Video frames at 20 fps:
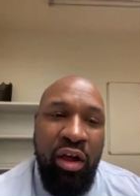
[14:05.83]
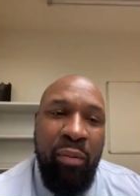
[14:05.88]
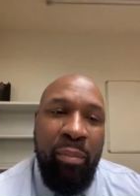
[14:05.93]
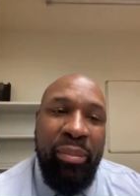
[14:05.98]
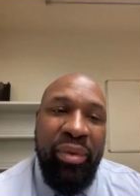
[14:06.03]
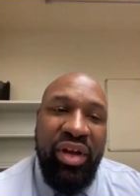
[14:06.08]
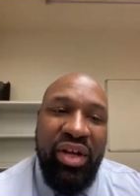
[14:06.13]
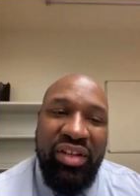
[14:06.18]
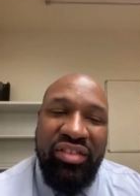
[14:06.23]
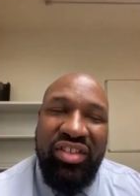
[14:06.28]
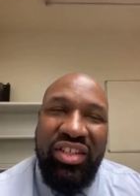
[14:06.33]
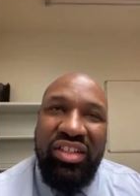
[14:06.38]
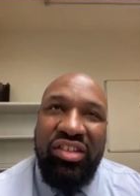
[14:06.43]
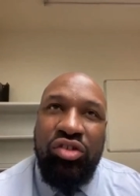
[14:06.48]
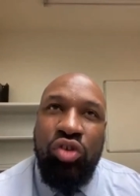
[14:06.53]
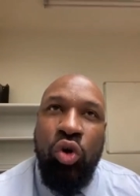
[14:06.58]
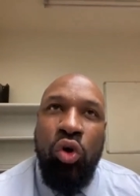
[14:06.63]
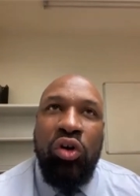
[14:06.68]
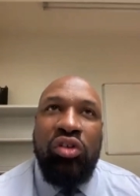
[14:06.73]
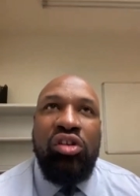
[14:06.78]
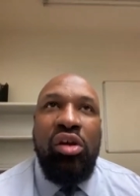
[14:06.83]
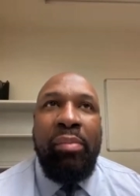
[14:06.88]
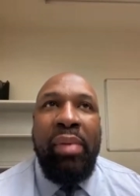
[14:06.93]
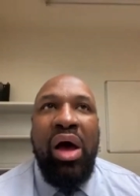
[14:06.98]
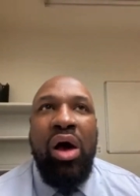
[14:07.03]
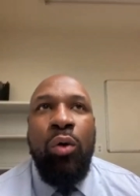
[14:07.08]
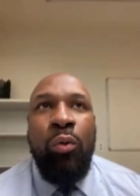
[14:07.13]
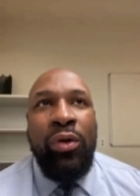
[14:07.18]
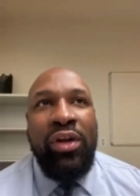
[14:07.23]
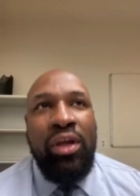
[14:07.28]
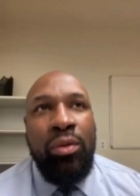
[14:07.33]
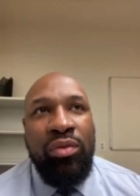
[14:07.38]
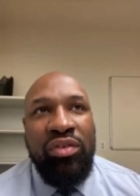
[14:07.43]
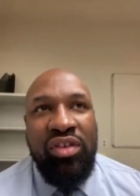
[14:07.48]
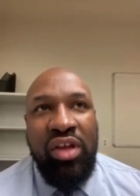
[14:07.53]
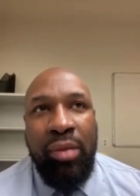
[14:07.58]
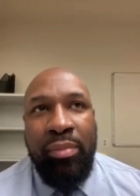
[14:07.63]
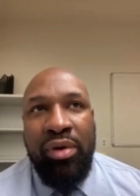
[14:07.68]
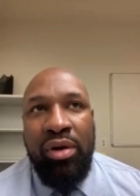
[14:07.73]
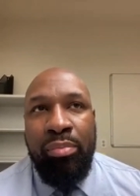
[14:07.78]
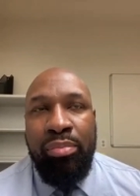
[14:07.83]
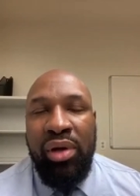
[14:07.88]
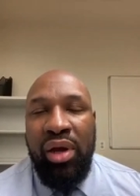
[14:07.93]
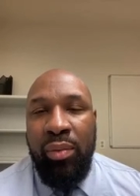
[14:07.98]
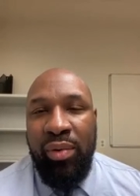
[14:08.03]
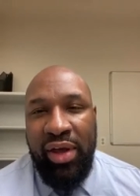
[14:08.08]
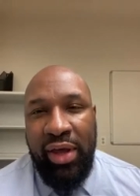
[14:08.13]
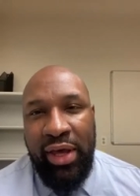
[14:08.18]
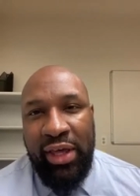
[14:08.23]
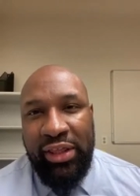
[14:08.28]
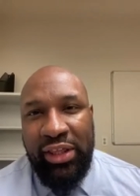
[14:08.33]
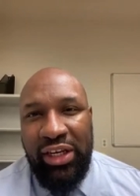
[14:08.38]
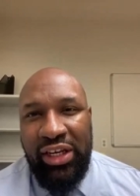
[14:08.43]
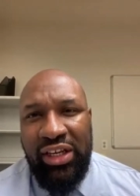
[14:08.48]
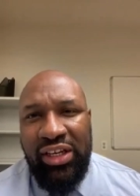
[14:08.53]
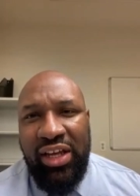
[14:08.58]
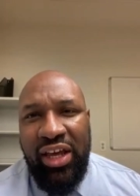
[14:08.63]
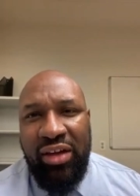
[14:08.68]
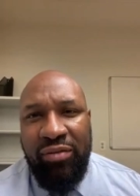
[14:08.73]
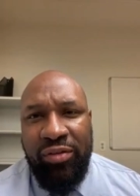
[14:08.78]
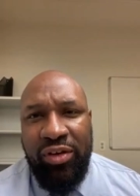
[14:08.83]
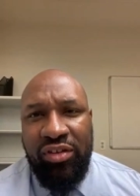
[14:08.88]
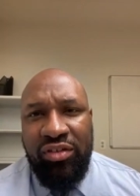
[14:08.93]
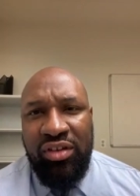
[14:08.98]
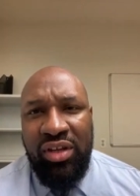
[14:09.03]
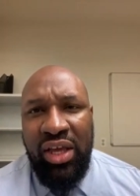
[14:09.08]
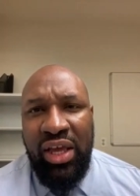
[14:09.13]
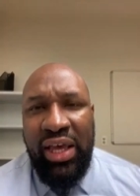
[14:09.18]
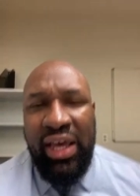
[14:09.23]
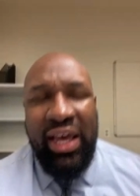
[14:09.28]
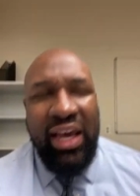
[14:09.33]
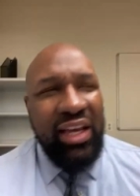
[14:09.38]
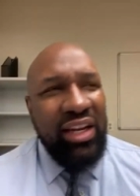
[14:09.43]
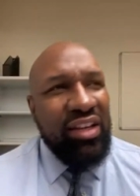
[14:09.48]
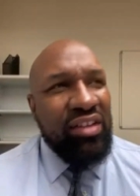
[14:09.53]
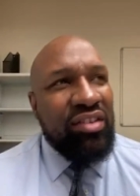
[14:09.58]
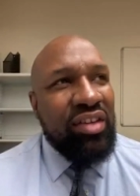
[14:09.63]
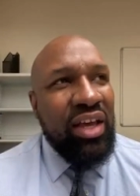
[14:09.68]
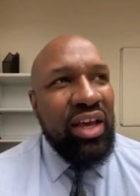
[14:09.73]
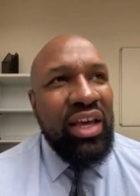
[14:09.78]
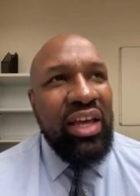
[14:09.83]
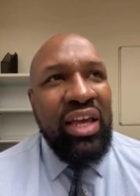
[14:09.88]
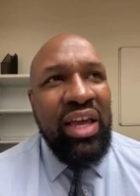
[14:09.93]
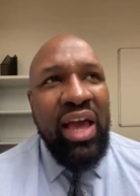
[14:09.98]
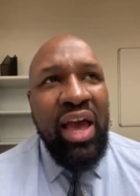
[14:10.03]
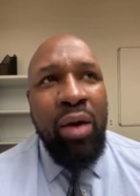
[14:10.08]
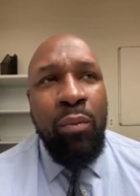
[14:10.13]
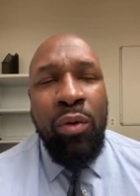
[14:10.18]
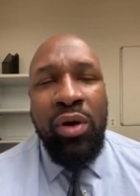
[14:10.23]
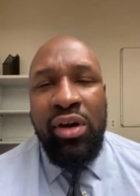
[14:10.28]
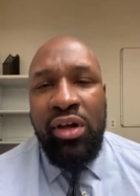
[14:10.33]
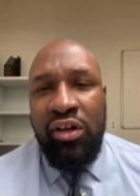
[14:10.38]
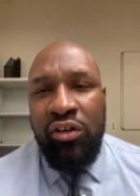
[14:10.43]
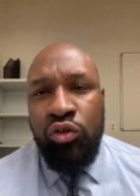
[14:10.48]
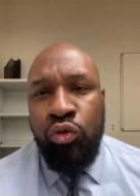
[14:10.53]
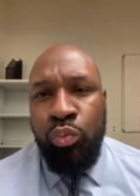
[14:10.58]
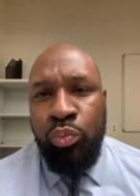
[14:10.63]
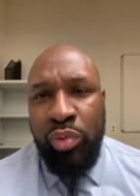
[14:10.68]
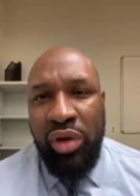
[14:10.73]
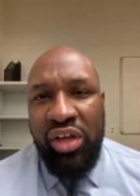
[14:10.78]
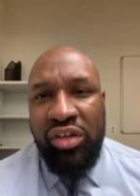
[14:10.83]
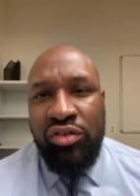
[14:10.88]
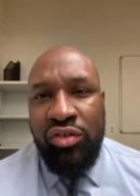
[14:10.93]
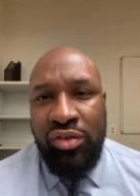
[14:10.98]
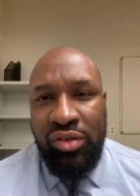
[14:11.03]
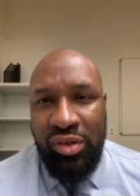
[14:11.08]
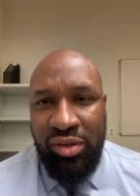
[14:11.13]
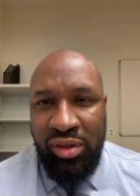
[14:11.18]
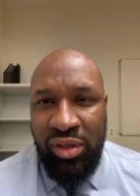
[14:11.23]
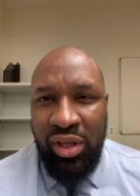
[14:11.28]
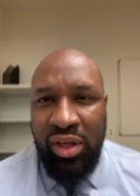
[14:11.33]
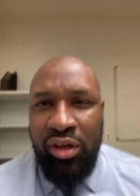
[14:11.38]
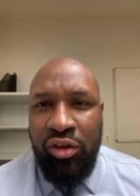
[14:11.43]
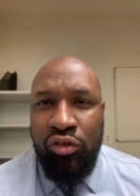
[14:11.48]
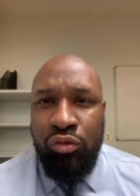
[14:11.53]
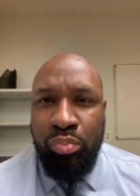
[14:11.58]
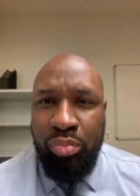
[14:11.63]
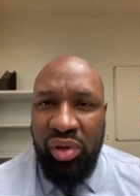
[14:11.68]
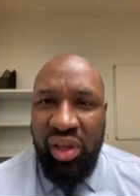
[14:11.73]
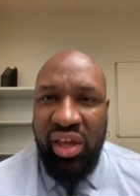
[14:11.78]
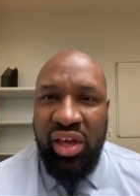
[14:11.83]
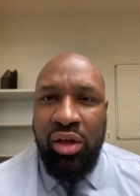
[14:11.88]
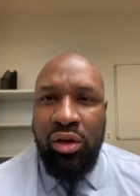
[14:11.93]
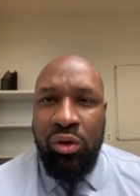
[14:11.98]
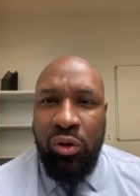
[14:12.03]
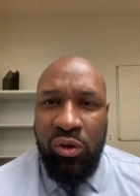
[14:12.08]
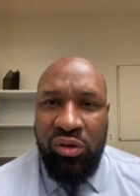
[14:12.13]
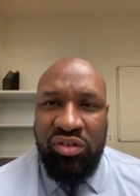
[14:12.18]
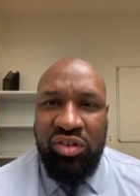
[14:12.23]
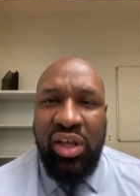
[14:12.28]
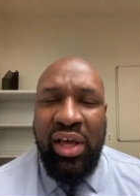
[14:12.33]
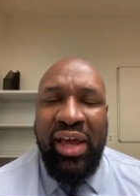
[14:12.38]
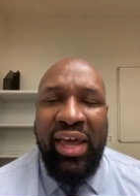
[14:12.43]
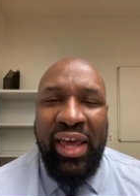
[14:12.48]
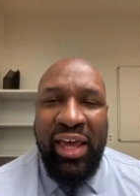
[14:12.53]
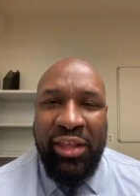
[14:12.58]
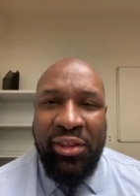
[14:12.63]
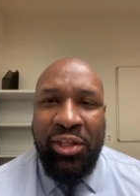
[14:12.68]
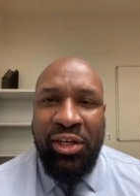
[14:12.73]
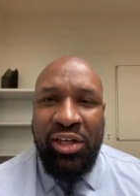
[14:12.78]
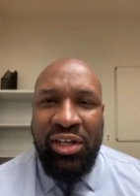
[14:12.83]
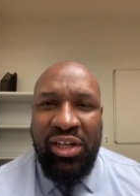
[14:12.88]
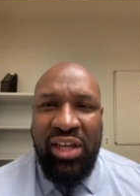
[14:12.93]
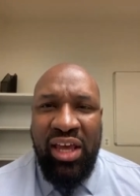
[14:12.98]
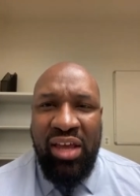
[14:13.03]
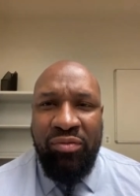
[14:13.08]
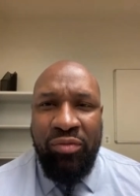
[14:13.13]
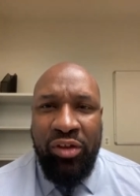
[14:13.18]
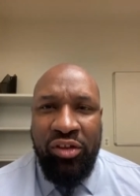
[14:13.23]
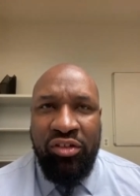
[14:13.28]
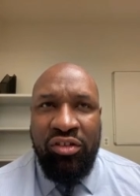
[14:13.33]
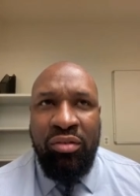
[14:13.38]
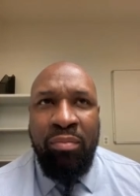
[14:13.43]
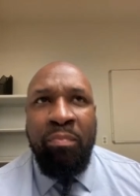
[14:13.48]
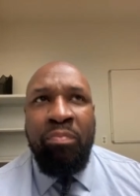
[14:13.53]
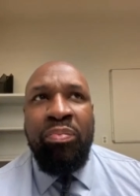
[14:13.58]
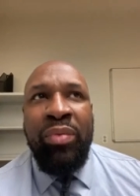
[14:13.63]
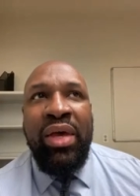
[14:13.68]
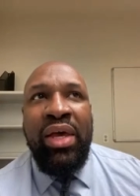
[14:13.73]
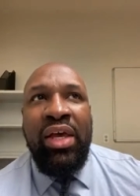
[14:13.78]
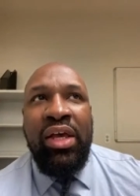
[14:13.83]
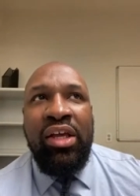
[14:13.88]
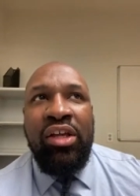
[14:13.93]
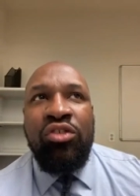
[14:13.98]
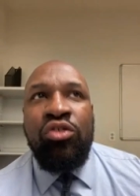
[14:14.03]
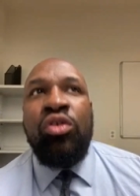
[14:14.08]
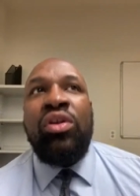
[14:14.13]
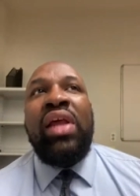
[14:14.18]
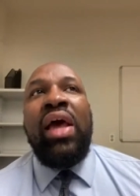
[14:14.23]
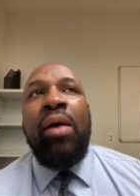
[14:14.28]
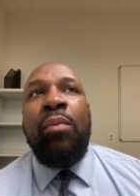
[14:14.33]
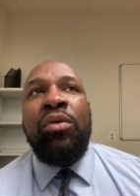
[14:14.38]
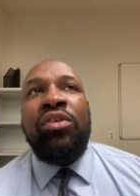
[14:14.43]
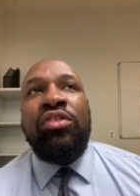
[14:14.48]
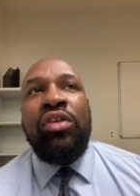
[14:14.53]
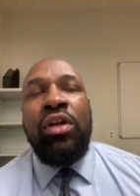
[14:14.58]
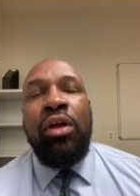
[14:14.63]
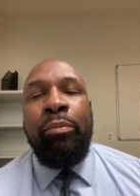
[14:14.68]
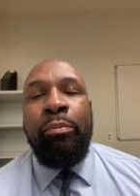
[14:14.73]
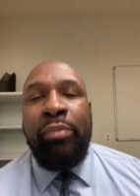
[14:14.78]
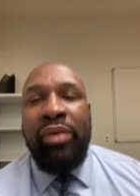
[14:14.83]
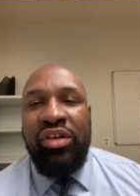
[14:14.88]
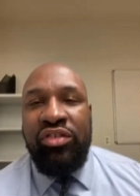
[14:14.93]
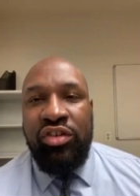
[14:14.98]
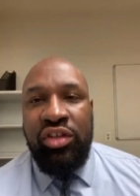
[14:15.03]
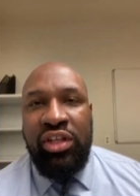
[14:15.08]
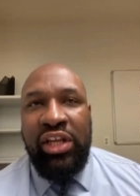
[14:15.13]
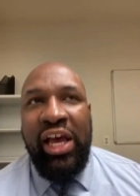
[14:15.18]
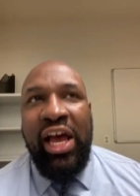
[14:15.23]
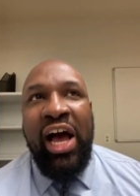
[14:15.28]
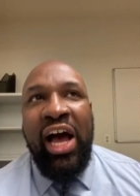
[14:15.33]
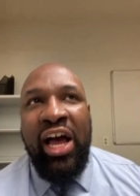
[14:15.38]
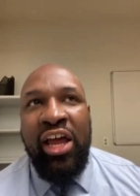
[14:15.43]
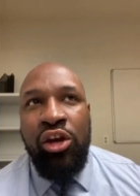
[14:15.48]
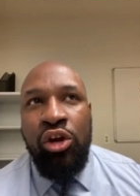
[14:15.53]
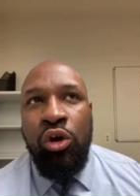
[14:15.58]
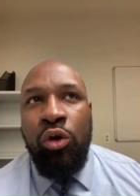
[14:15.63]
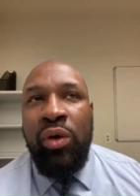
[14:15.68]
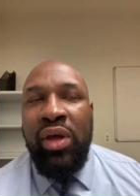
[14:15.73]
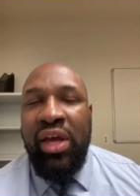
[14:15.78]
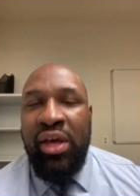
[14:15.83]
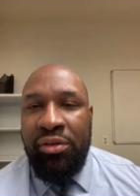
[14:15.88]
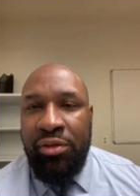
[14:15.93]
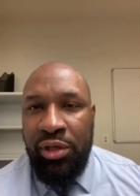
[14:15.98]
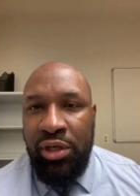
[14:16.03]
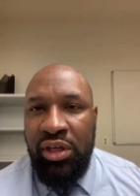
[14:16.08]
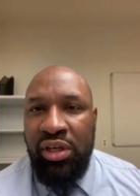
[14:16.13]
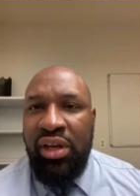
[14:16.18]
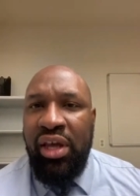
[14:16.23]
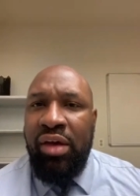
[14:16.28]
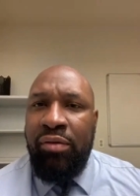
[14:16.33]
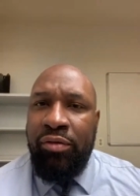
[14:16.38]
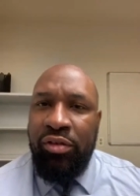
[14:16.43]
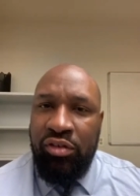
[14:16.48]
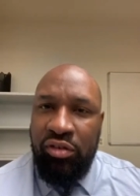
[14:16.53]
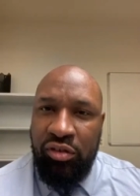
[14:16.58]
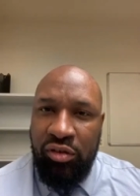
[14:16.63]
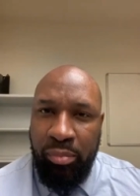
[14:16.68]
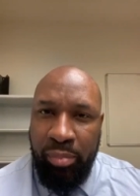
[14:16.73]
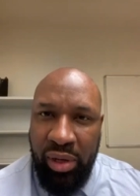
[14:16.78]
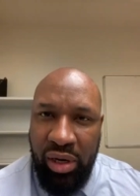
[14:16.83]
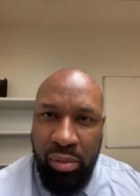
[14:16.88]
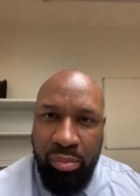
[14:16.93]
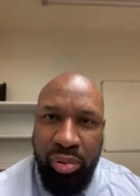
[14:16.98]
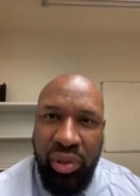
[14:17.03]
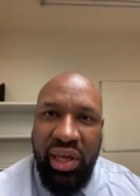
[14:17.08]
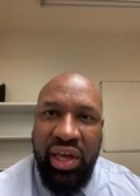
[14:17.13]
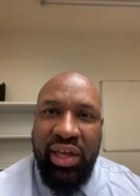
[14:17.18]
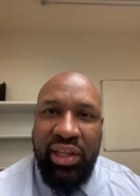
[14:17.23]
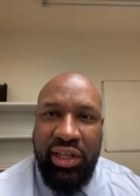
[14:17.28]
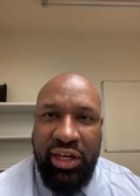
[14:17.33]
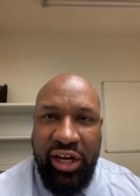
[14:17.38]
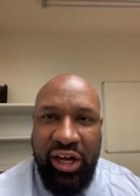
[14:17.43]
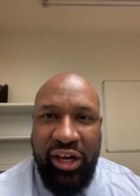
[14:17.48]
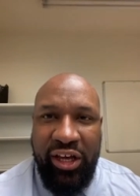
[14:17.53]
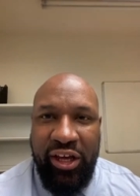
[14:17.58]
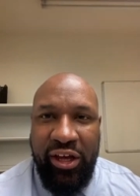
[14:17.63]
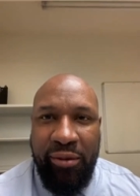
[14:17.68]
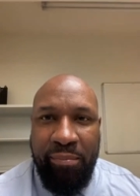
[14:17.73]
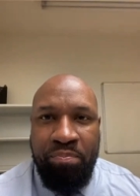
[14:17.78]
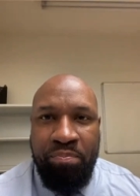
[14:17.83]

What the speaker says: Because he talked about when he was able to play with Anthony Davis. And he said he had one of his best years playing alongside Anthony Davis. So that was an admission that I know Anthony Davis is a better player than I am.